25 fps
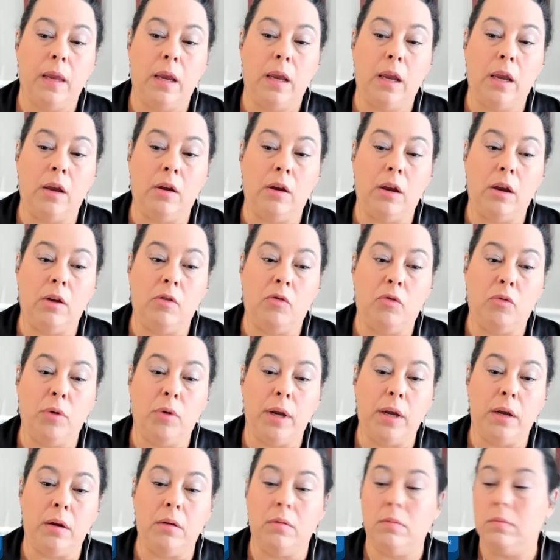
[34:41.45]
if
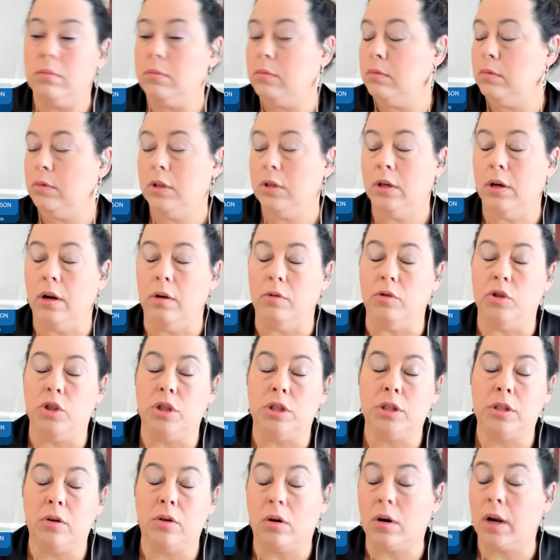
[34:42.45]
we you know
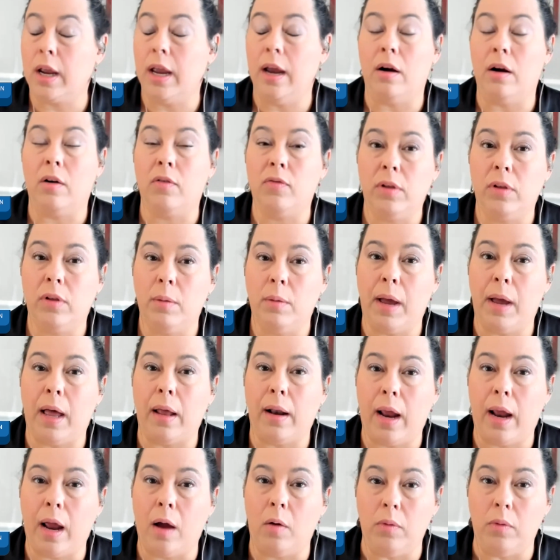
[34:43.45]
just are careful about
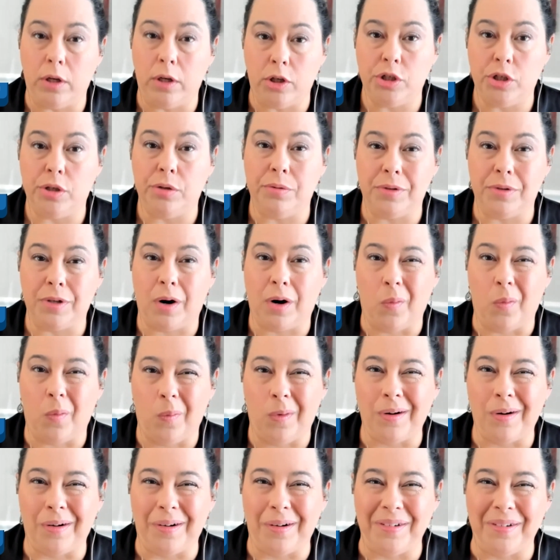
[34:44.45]
how we choose our
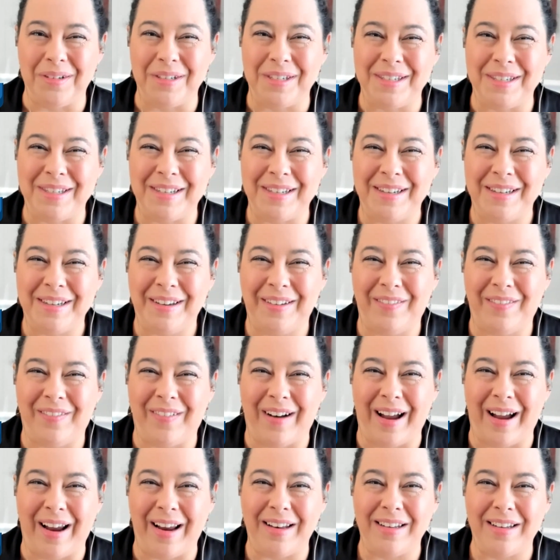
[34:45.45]
words
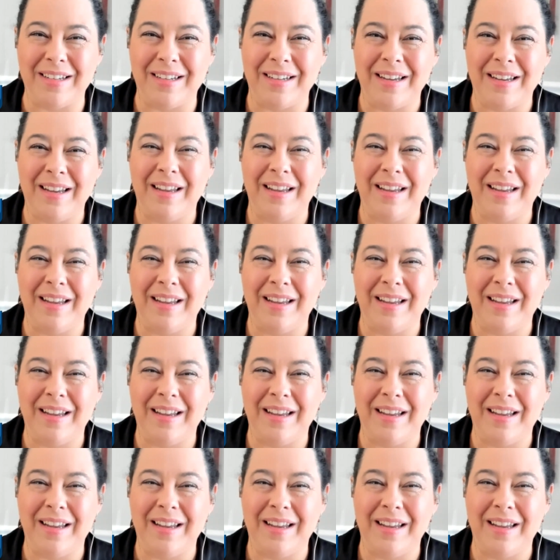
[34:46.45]
right